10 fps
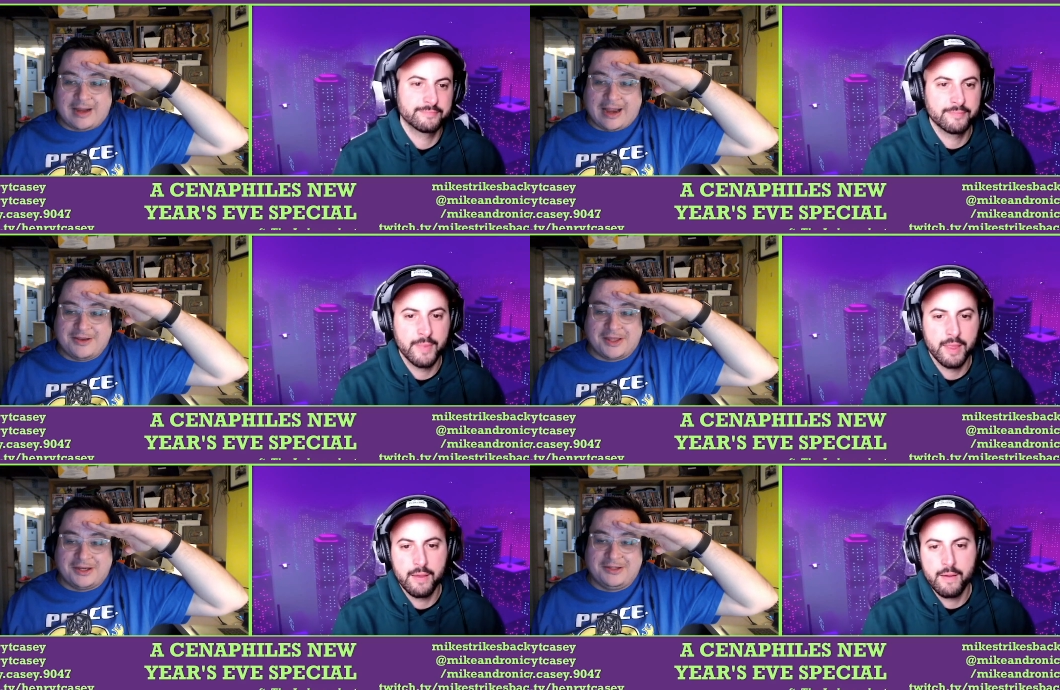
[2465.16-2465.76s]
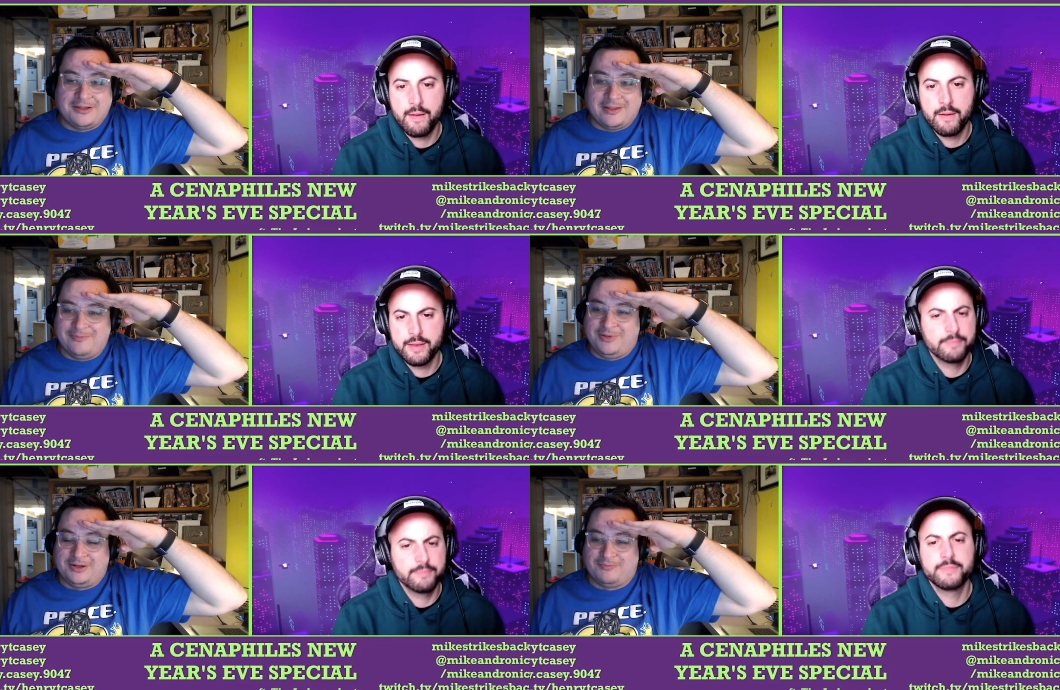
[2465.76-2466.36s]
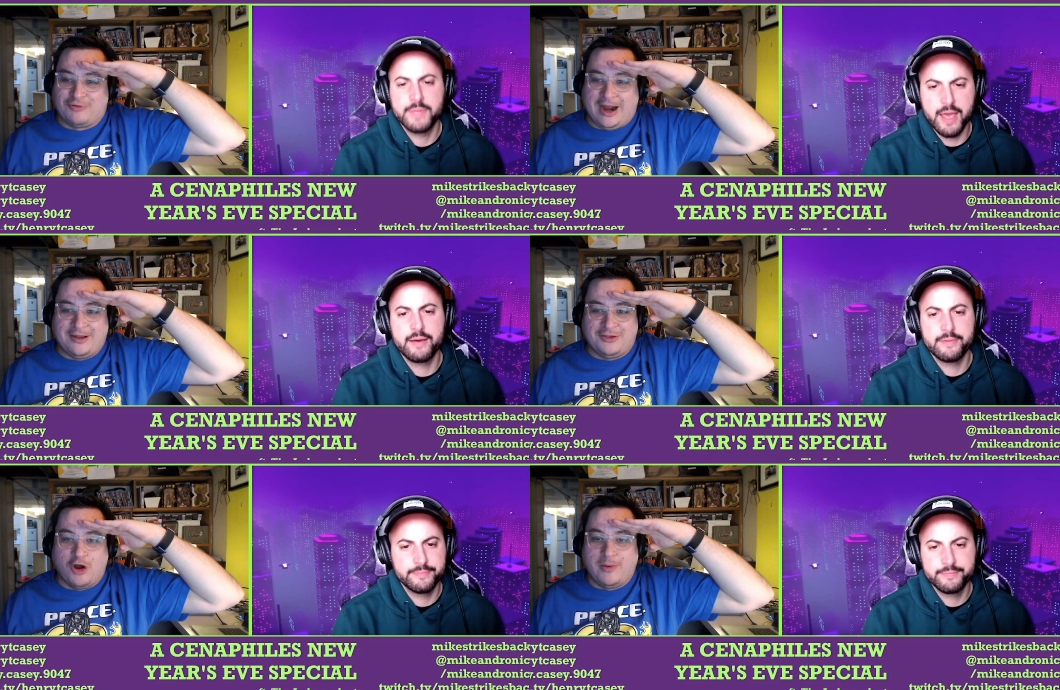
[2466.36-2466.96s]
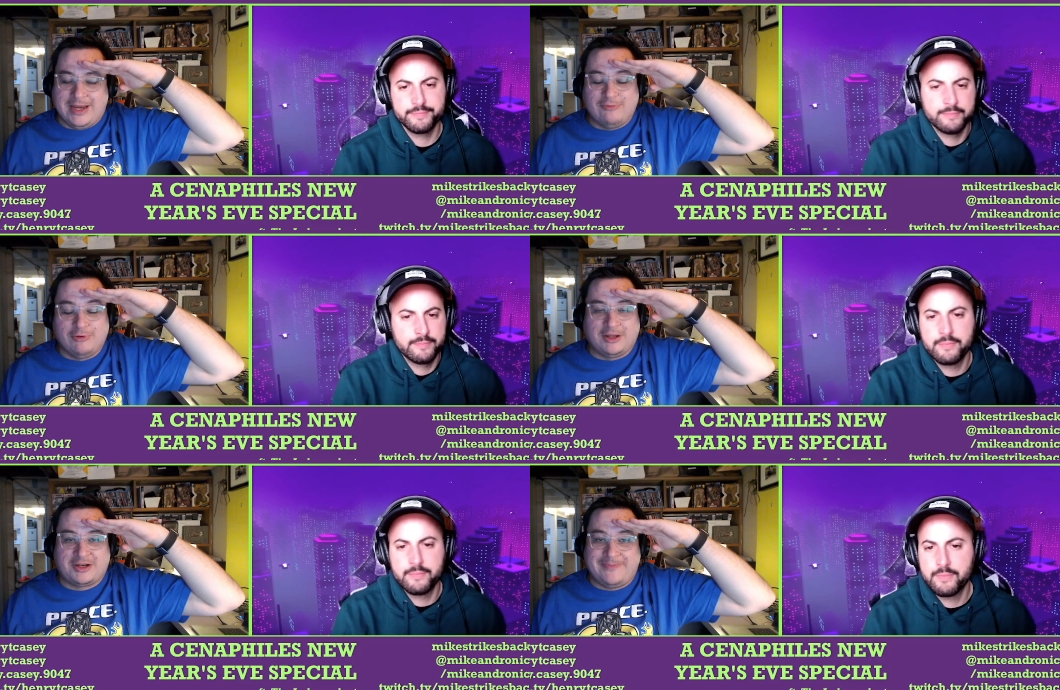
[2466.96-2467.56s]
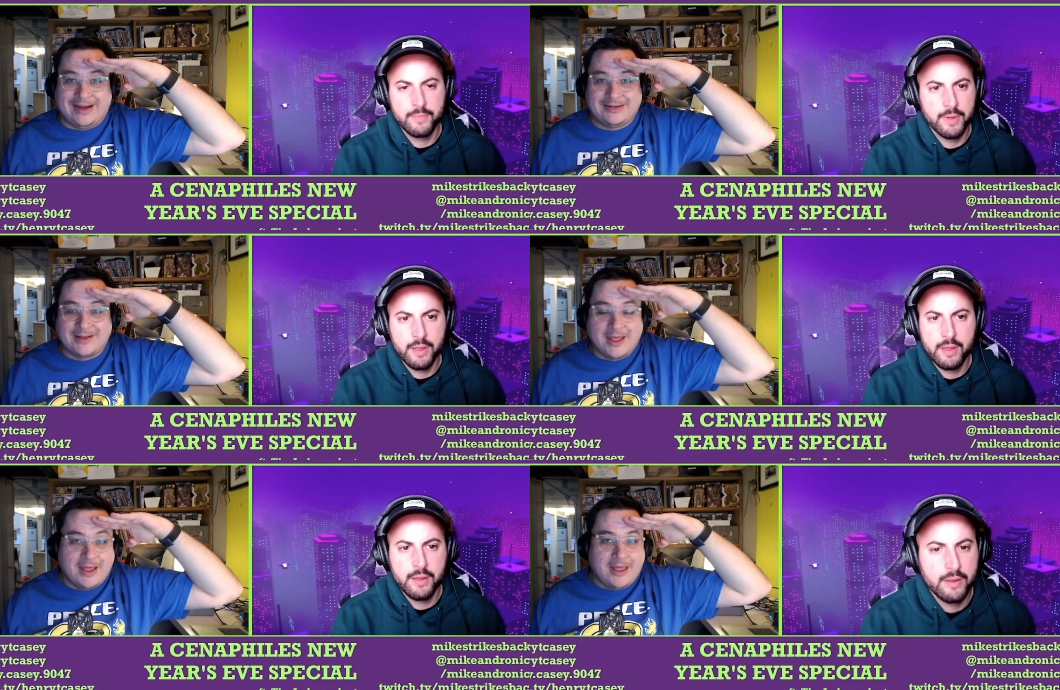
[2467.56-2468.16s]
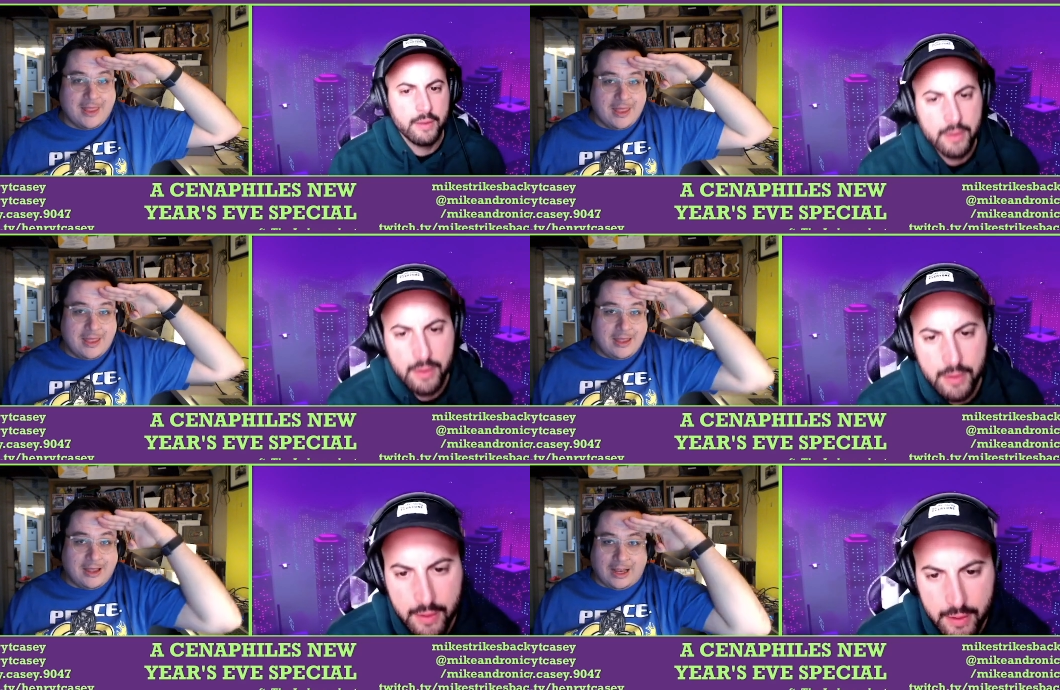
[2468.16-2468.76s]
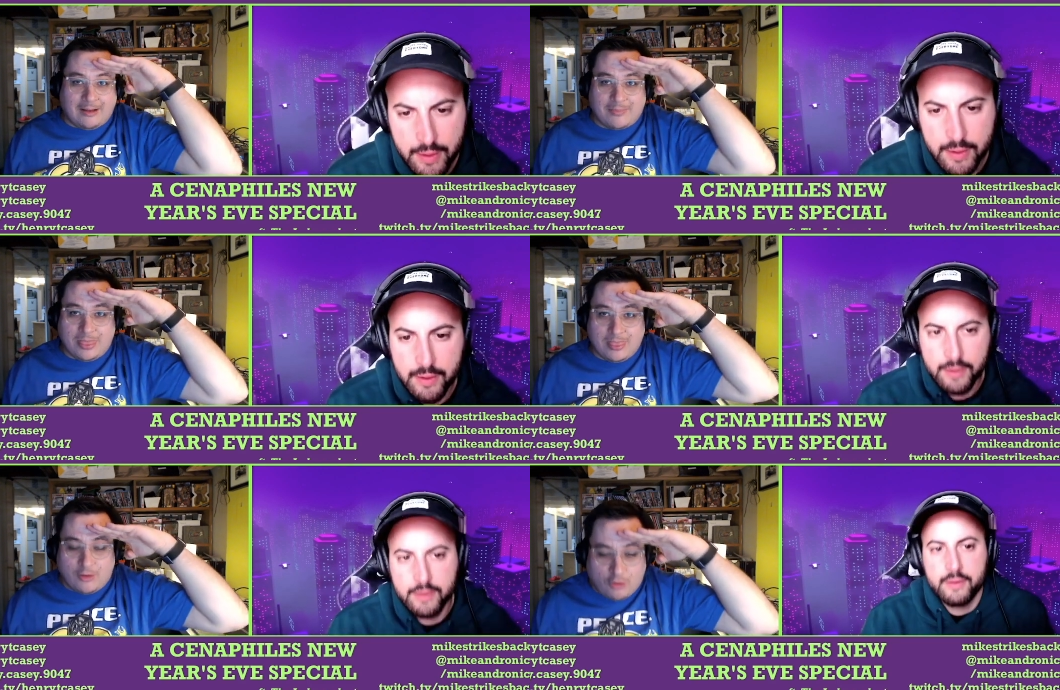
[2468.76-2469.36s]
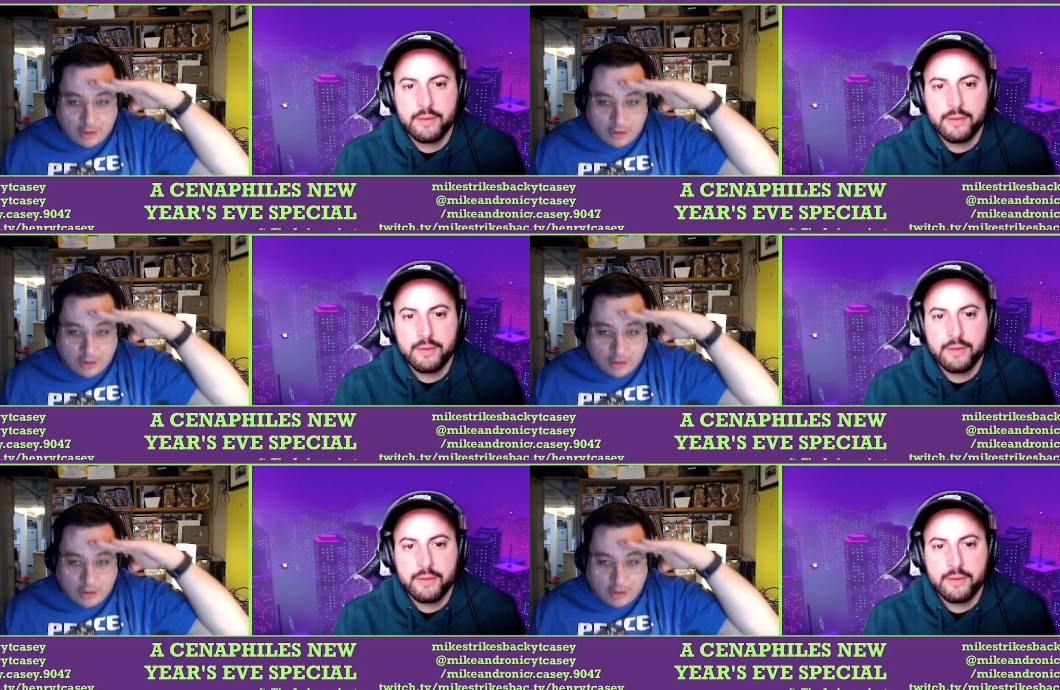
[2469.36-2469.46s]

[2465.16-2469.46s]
Speaker 1: I think it's the yeah. surprise nobody will expect. Um, or